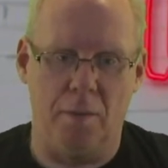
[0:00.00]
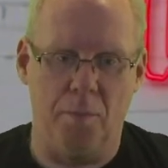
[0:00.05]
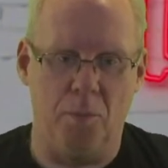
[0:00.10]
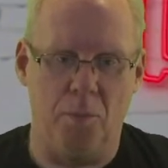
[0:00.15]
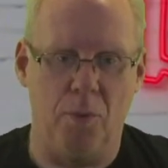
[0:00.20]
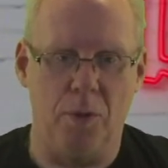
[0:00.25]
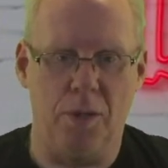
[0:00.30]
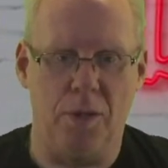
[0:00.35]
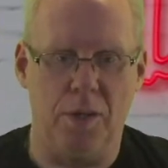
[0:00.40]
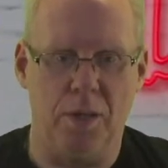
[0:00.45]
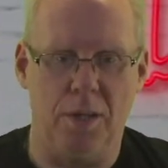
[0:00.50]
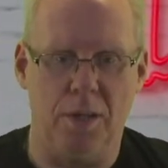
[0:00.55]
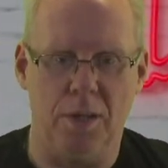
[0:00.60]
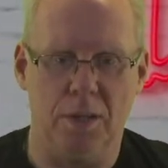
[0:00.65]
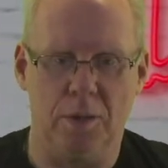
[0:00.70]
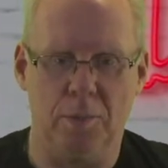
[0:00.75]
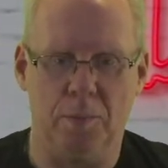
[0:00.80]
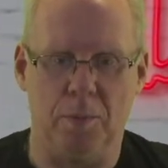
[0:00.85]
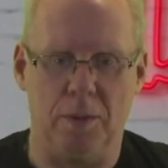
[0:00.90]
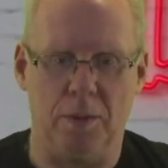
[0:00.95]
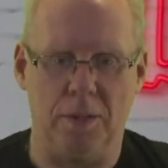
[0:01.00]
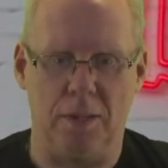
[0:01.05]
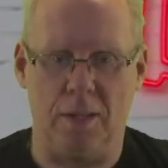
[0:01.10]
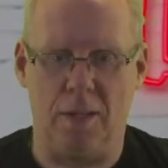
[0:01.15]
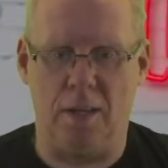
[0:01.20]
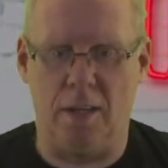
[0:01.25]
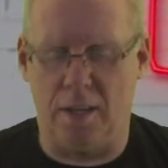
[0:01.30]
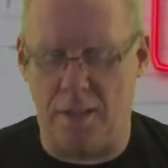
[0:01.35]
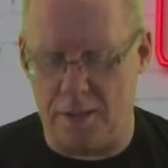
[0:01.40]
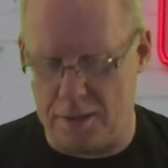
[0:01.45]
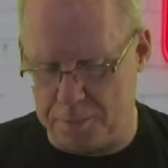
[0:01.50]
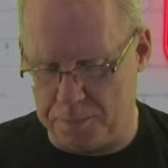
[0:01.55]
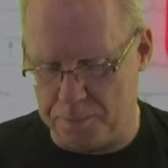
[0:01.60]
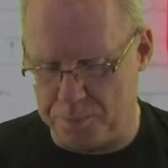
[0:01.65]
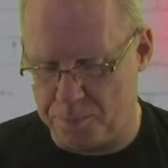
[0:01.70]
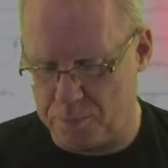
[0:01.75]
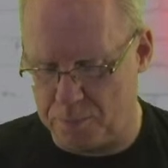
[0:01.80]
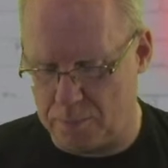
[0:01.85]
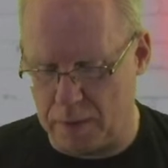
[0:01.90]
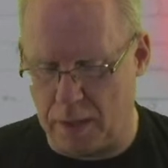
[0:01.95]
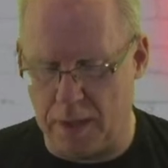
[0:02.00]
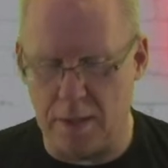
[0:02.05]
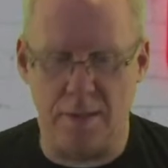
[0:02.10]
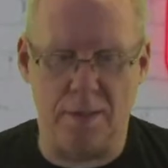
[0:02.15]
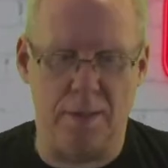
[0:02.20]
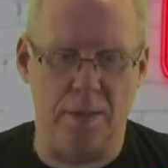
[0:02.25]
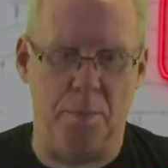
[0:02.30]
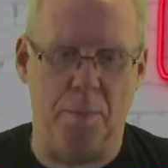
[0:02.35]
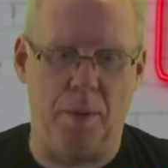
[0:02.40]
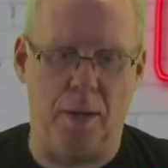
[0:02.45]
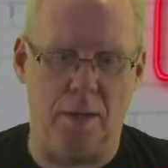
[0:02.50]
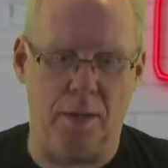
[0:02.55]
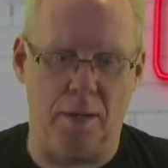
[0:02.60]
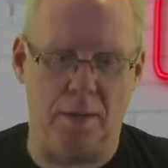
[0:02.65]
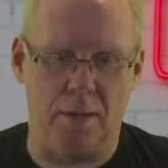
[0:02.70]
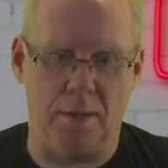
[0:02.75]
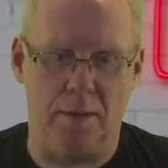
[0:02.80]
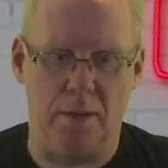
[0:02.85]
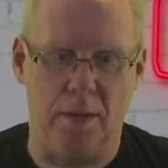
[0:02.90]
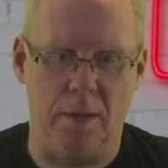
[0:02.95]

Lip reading: with the spotter card. It's the Parlour